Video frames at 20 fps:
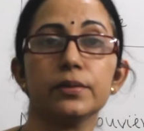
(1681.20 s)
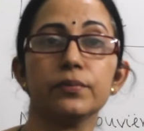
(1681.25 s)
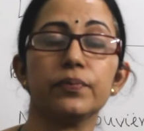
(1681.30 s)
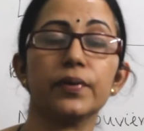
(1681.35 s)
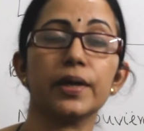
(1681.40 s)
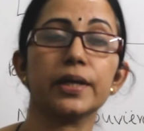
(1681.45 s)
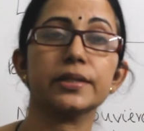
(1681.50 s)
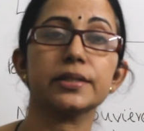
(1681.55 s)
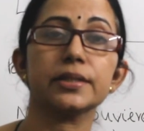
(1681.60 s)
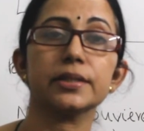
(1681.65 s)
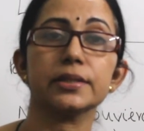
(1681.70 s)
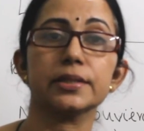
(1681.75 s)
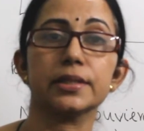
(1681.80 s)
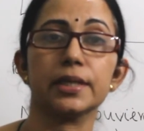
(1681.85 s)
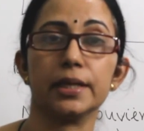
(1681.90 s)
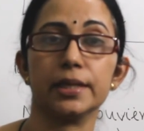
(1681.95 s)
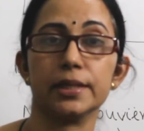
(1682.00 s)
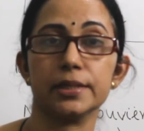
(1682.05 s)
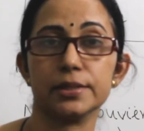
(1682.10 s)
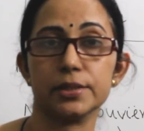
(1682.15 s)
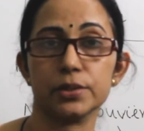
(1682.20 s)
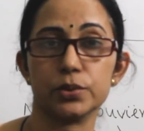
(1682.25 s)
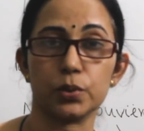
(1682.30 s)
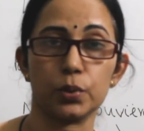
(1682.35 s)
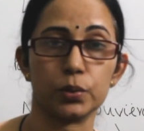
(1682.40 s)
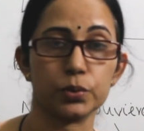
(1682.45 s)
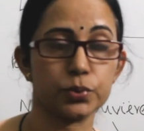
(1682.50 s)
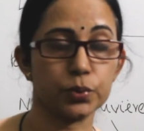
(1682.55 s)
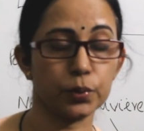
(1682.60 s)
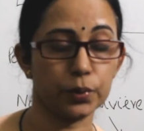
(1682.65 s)
Lymphatic drainage is
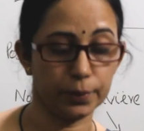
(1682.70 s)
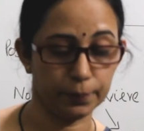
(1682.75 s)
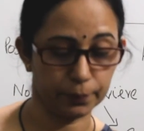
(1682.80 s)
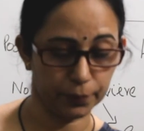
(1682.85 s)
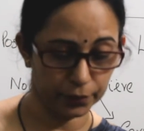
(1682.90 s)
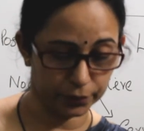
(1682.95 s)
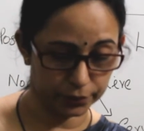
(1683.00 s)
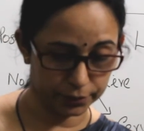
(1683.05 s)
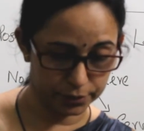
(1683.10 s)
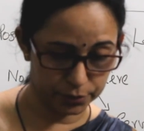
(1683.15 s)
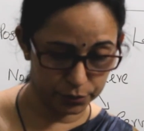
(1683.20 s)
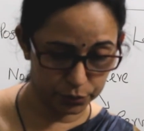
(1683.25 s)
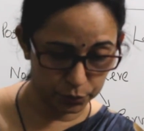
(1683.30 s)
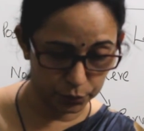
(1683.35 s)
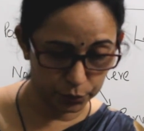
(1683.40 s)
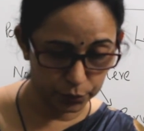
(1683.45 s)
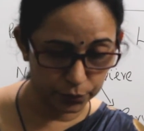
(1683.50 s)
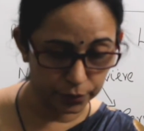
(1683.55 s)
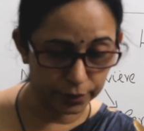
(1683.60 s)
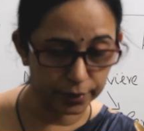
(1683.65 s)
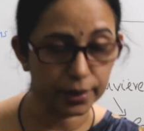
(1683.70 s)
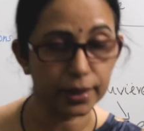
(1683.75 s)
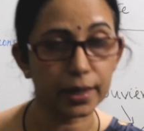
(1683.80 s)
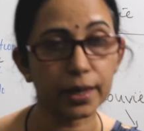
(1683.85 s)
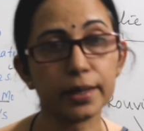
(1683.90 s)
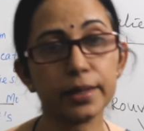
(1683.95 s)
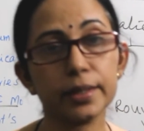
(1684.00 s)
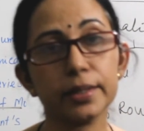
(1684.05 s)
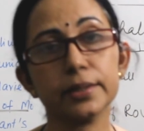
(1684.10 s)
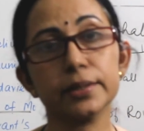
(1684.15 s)
also important. So
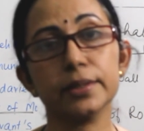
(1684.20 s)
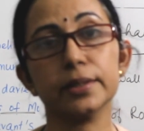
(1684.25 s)
regarding